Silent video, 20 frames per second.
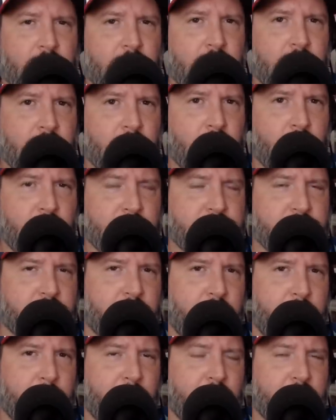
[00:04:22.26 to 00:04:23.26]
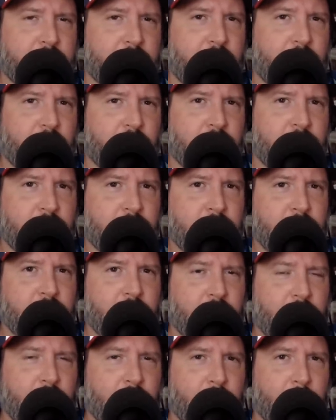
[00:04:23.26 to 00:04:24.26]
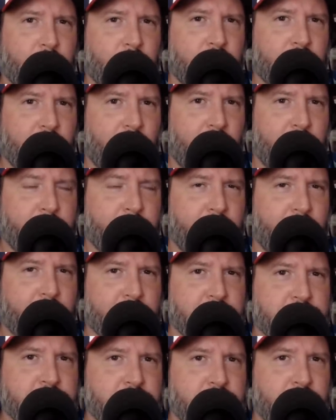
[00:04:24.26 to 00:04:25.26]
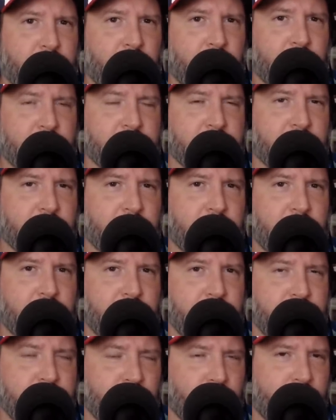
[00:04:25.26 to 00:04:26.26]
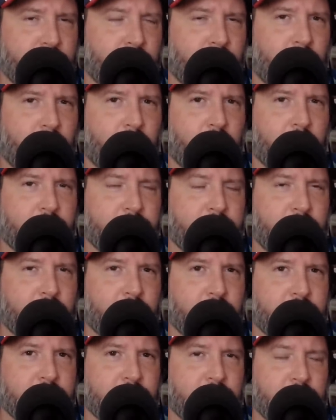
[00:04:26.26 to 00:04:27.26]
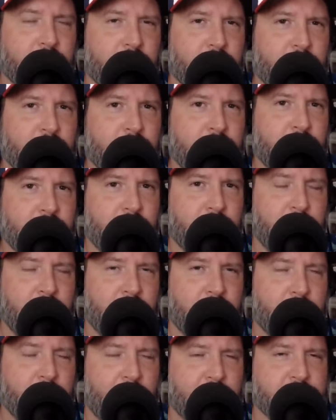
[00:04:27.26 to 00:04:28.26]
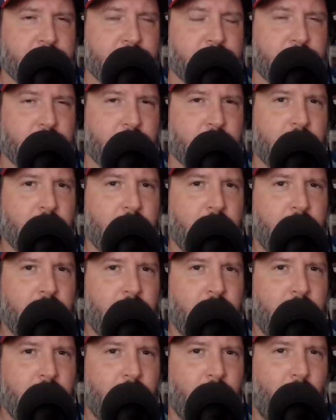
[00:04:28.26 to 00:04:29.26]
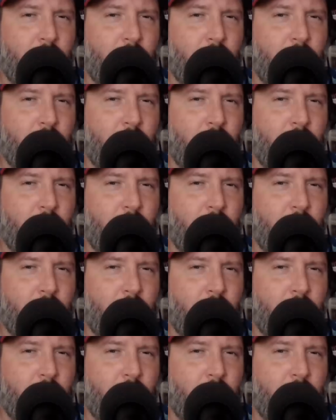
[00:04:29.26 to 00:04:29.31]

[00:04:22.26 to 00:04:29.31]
what's her name out there, um, eye patch Julia what's Hart. It? Julia Hart there to to be the messenger. Why